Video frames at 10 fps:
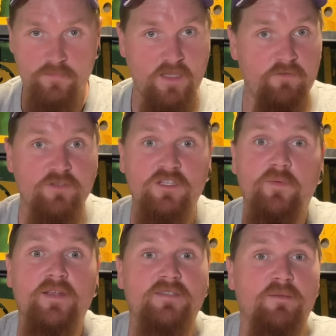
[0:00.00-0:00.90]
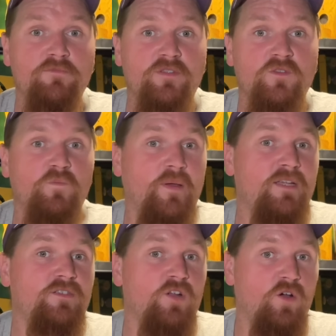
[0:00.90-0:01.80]
There is no exemptions
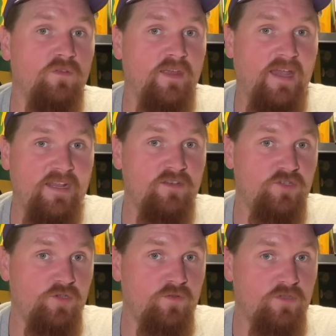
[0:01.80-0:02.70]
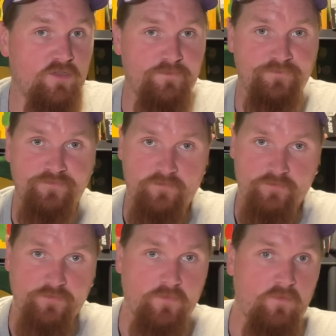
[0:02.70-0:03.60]
based on the end use
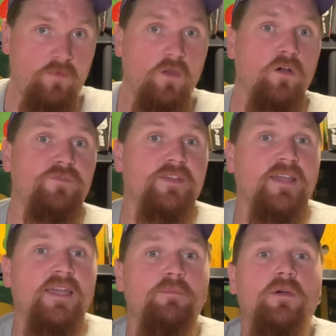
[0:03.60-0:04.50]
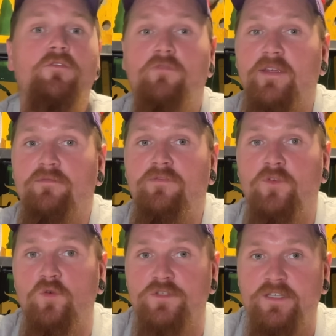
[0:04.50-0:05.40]
of the game,
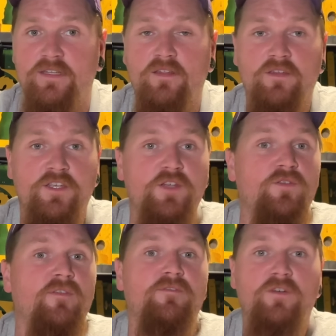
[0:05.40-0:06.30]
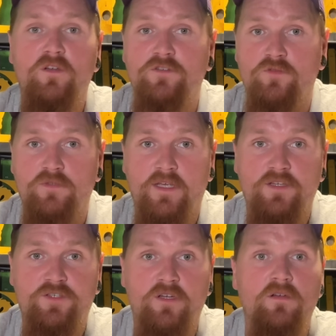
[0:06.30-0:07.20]
reinforcing the universal
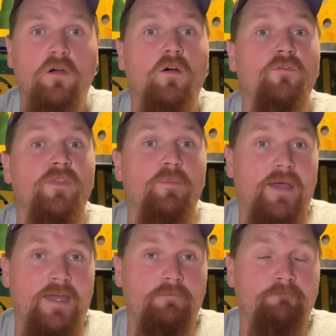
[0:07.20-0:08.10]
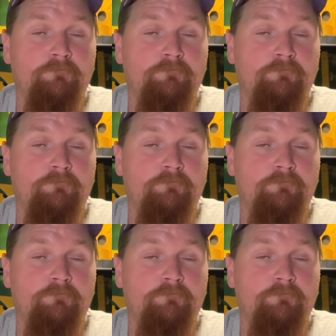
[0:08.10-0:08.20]
nature of the ban.